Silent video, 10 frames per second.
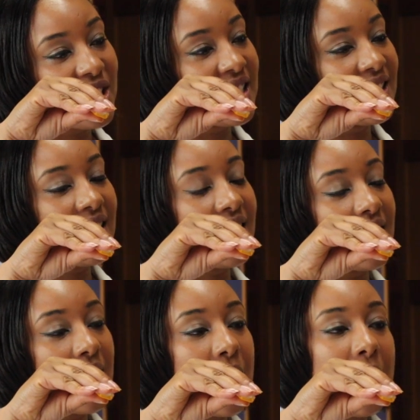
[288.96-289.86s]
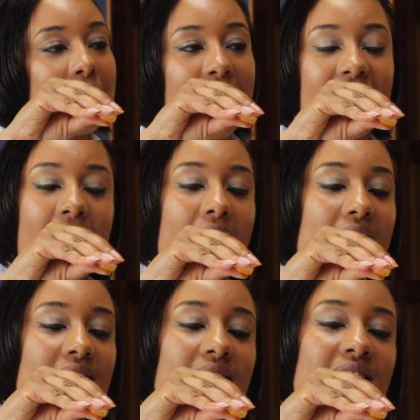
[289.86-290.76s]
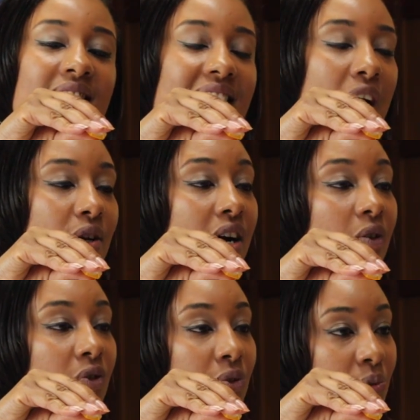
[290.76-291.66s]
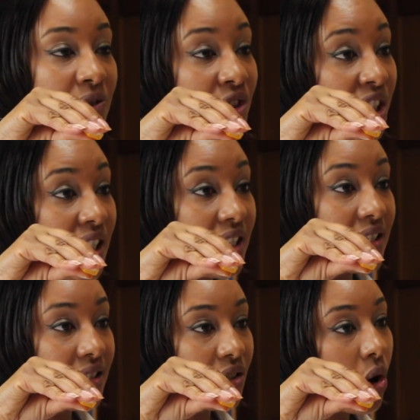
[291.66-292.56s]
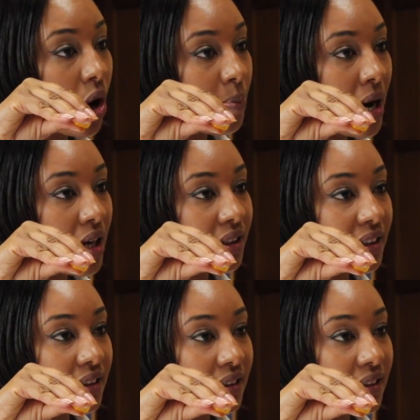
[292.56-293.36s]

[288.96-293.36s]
you can see, my hand is now covered with cheese or pollen.